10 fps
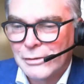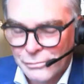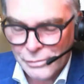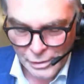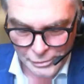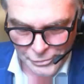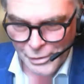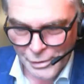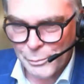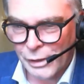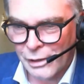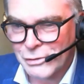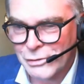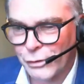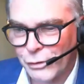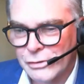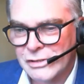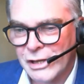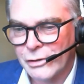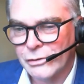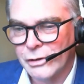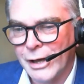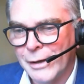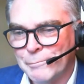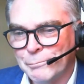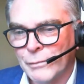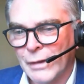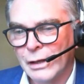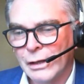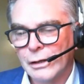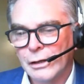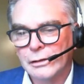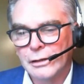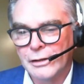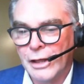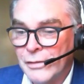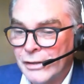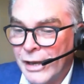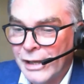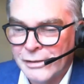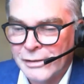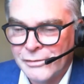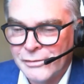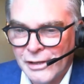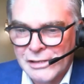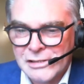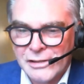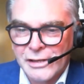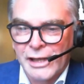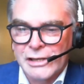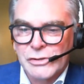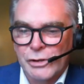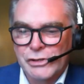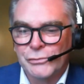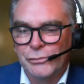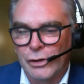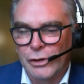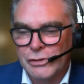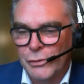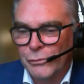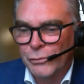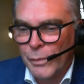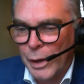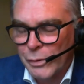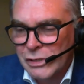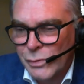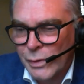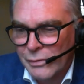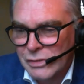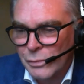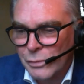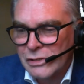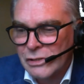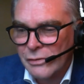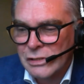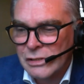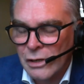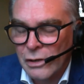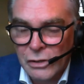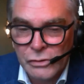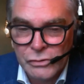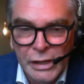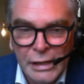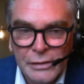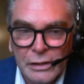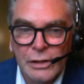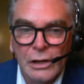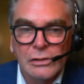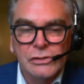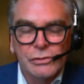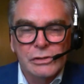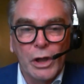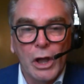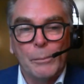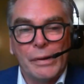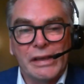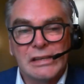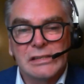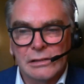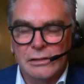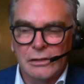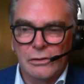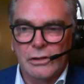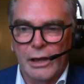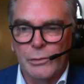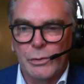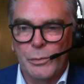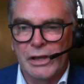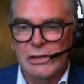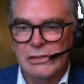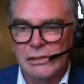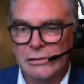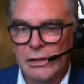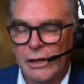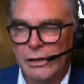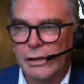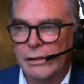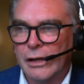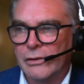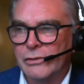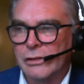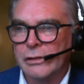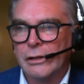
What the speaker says: Very, very polite of you. So I see the next question follows on from that, because we have similar services in our country. The answer is we are based in the UK. We're based in London,